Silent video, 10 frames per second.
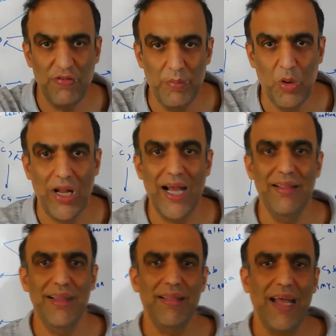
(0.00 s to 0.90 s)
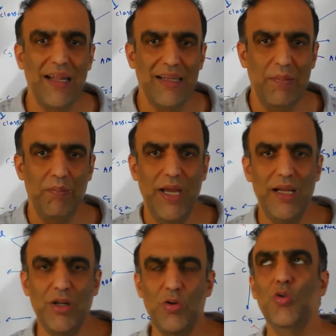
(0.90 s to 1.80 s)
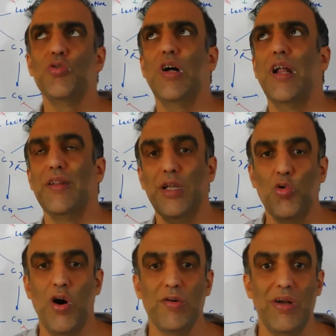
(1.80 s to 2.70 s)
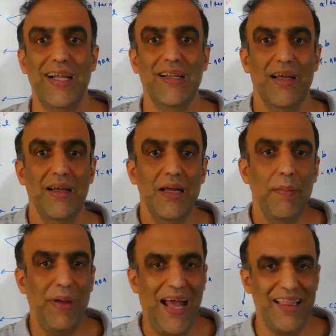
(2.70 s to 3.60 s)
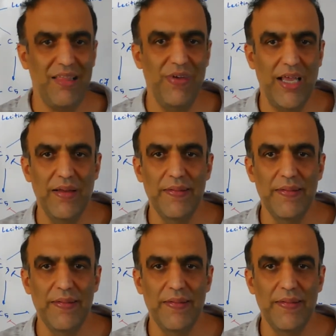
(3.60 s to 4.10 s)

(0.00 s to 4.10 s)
fibrinolysis and impaired the neutral anticoagulant pathway.